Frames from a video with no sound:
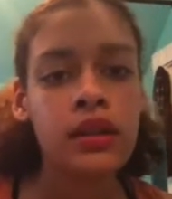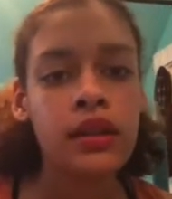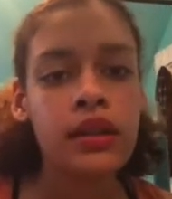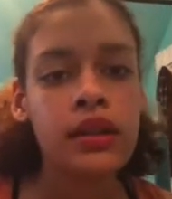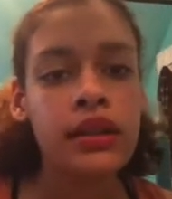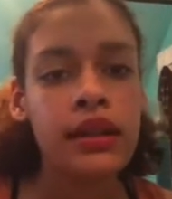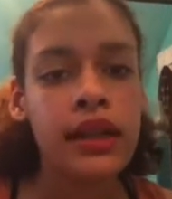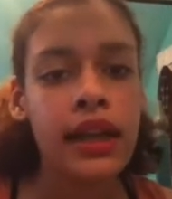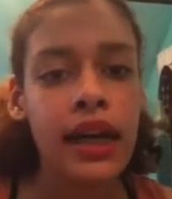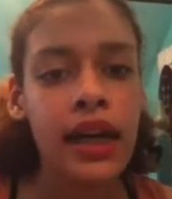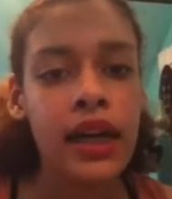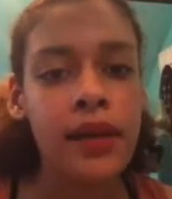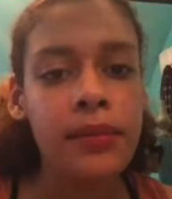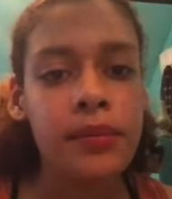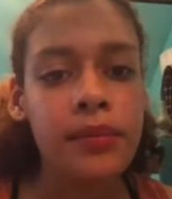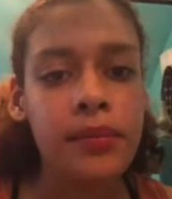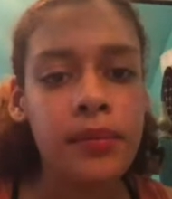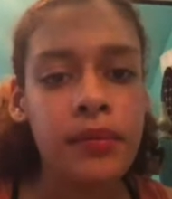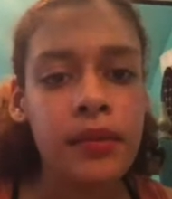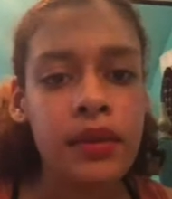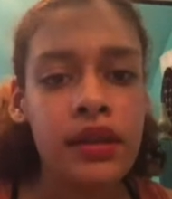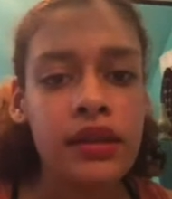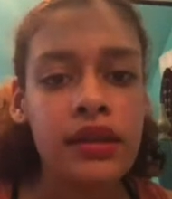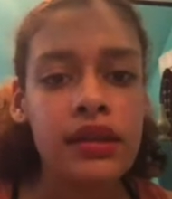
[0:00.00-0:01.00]
Okay?
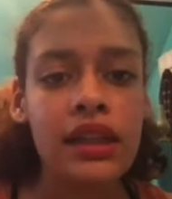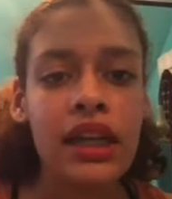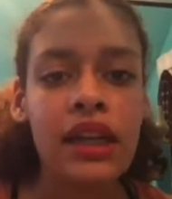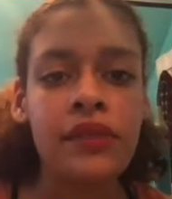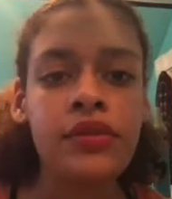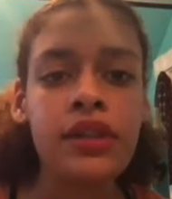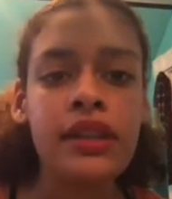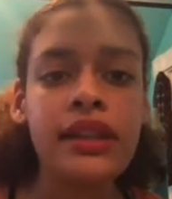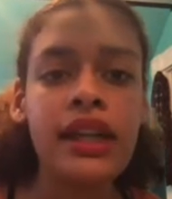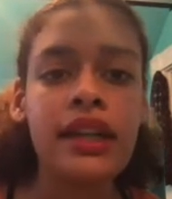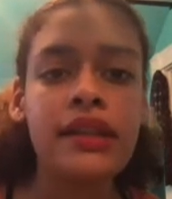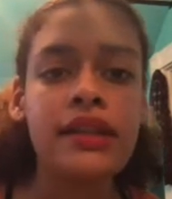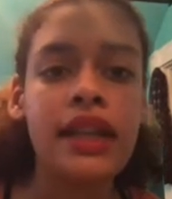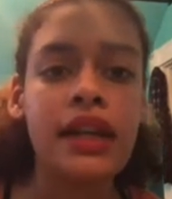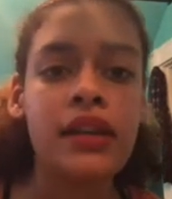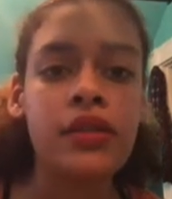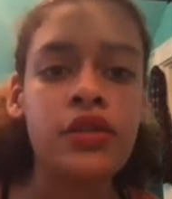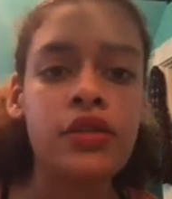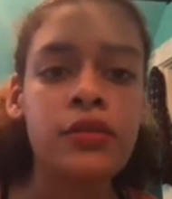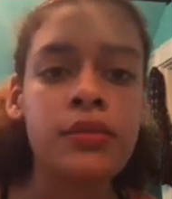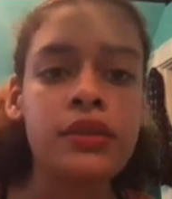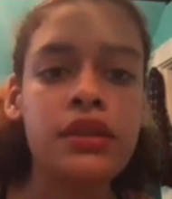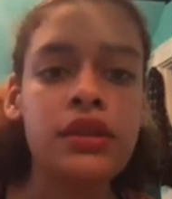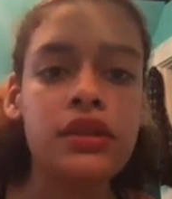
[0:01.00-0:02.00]
Then after I get that,
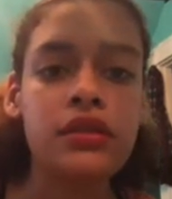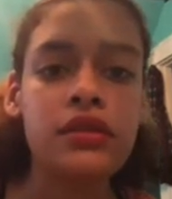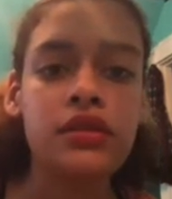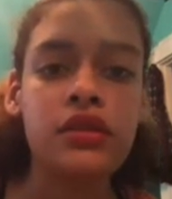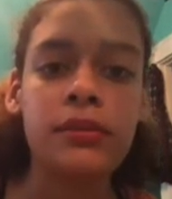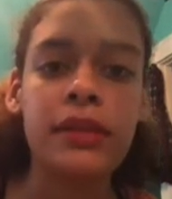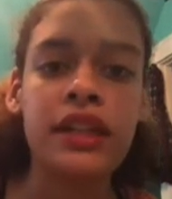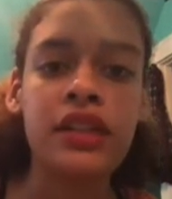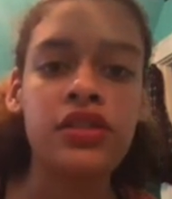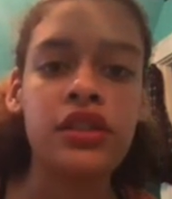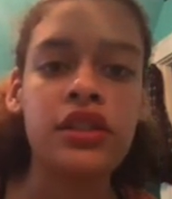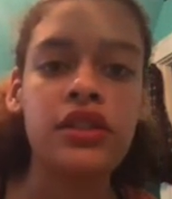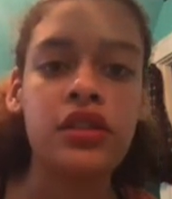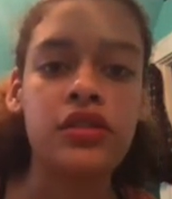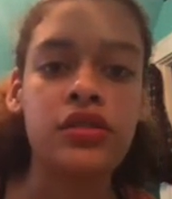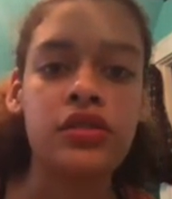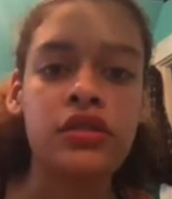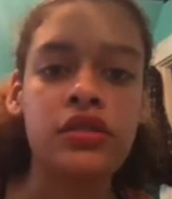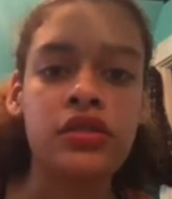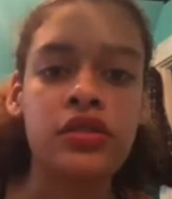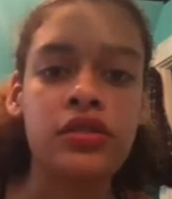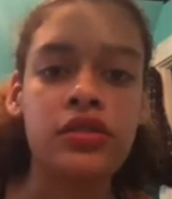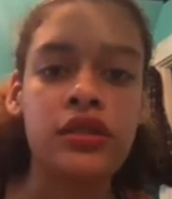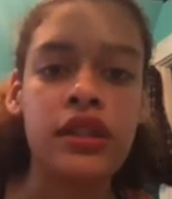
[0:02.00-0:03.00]
to make sure you don't
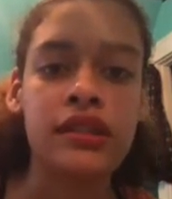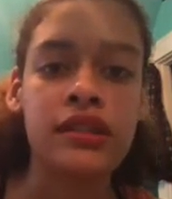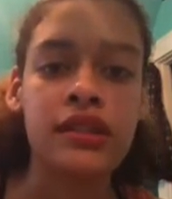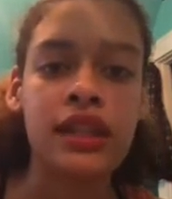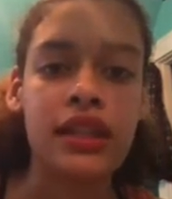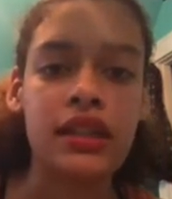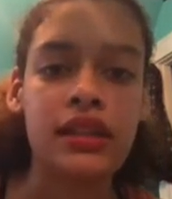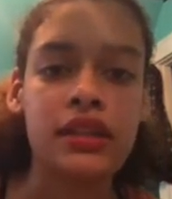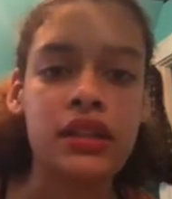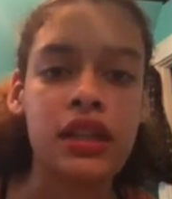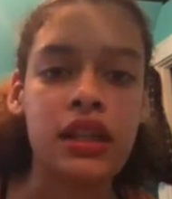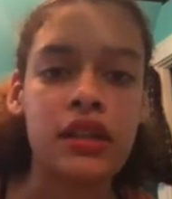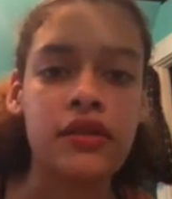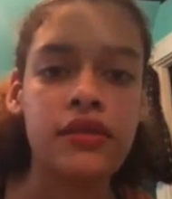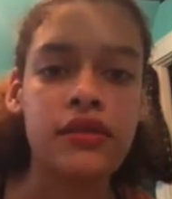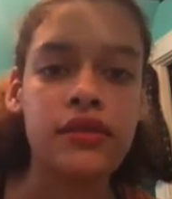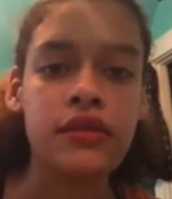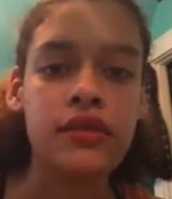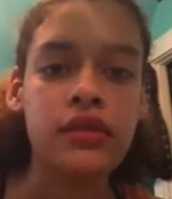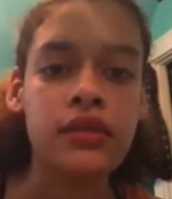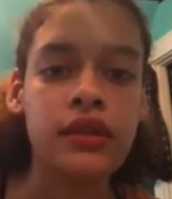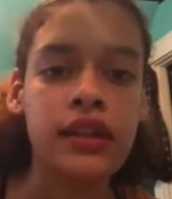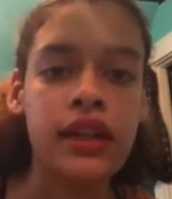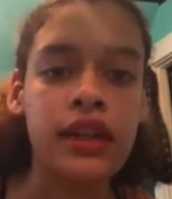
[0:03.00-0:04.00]
do this kind of stuff.
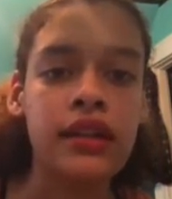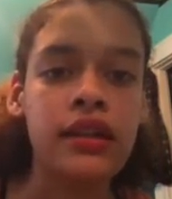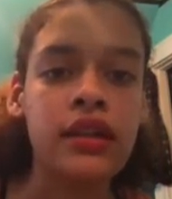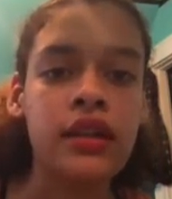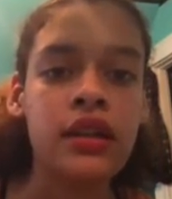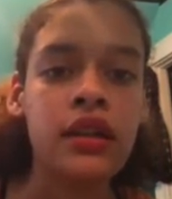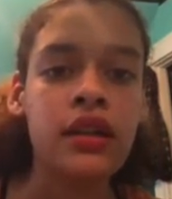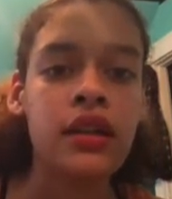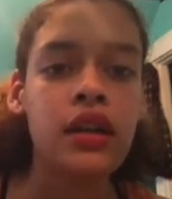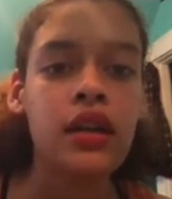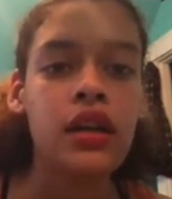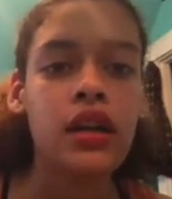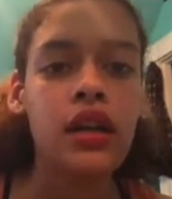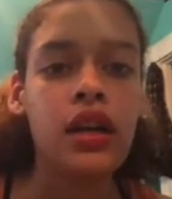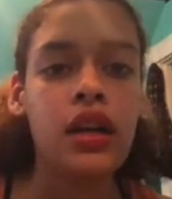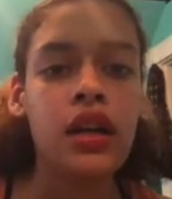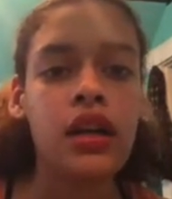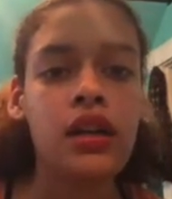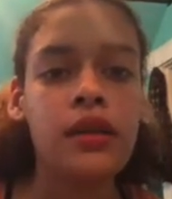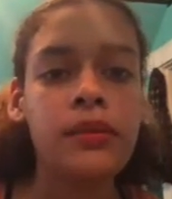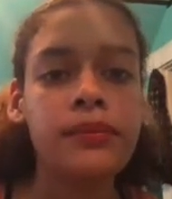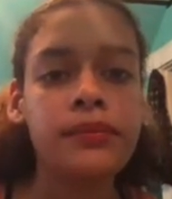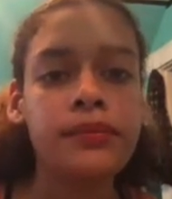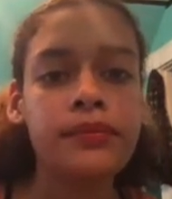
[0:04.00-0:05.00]
Okay?
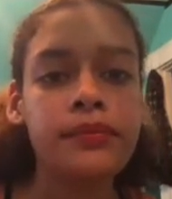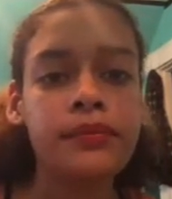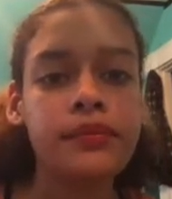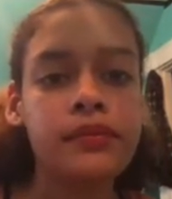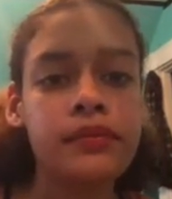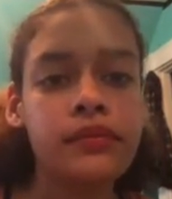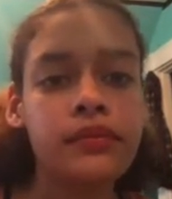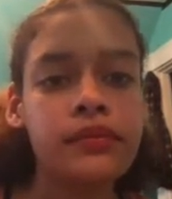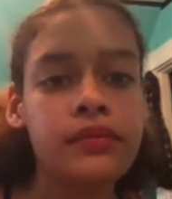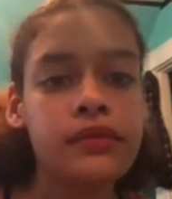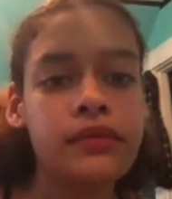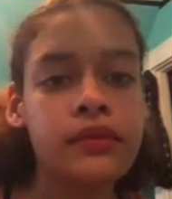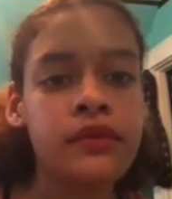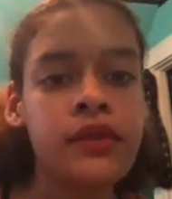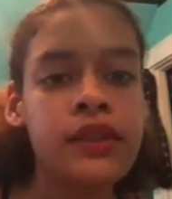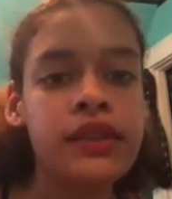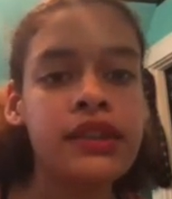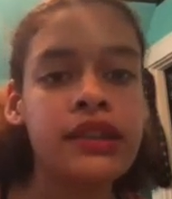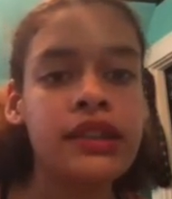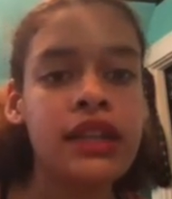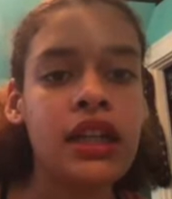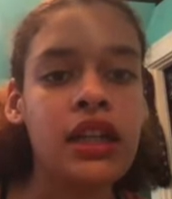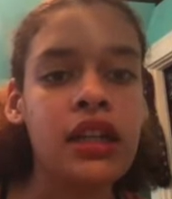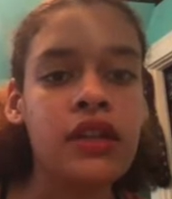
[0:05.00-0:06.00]
If
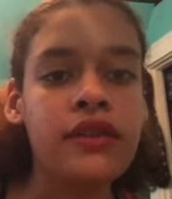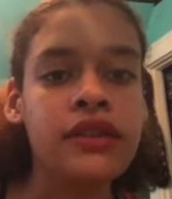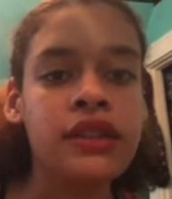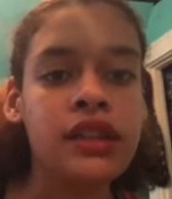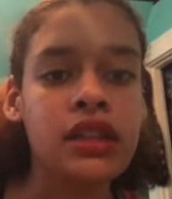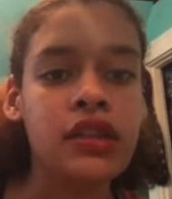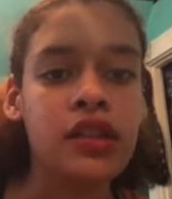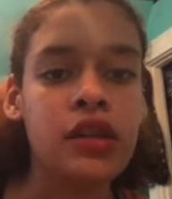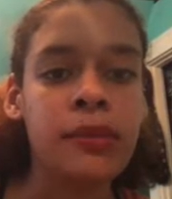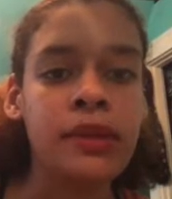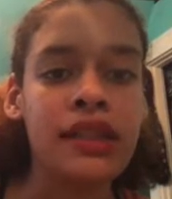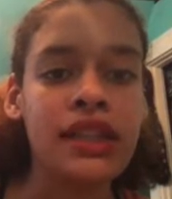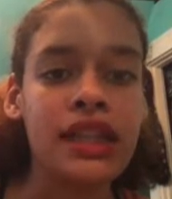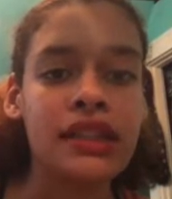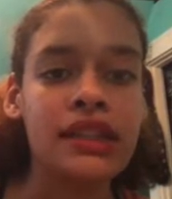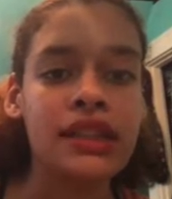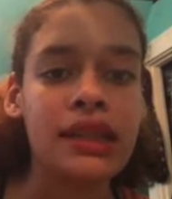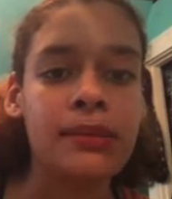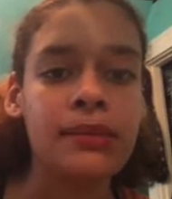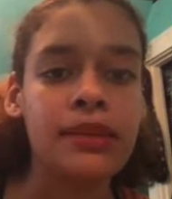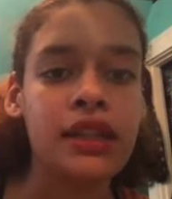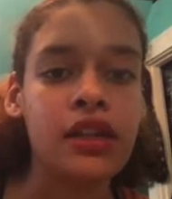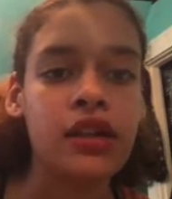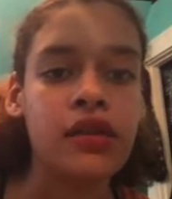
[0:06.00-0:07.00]
it's yellow, it's going to repeat that
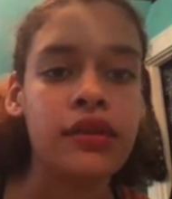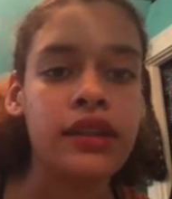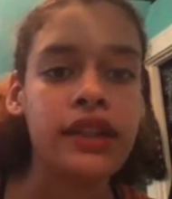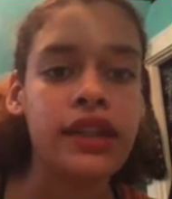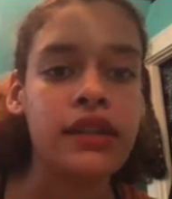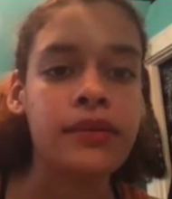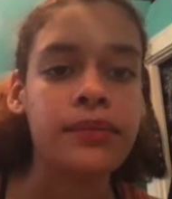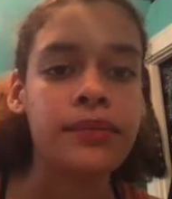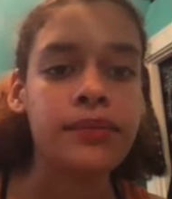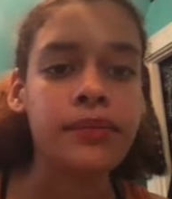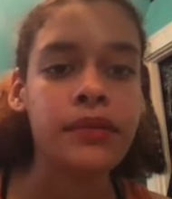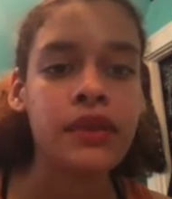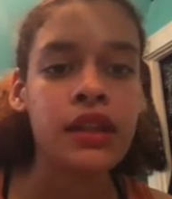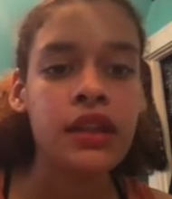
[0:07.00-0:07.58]
same thing over again.